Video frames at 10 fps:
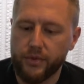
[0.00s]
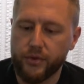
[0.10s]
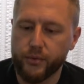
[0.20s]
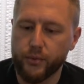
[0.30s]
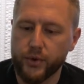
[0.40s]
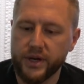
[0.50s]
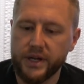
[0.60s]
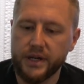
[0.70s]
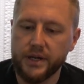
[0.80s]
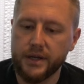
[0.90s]

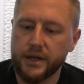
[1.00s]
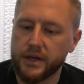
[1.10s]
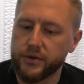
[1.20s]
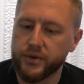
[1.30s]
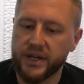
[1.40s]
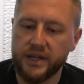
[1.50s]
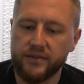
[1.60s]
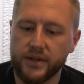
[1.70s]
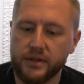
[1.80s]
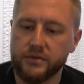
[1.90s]
$300
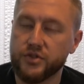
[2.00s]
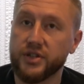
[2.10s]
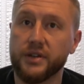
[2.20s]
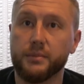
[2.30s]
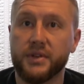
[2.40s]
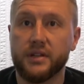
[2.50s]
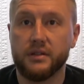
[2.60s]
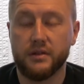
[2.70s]
even shipped,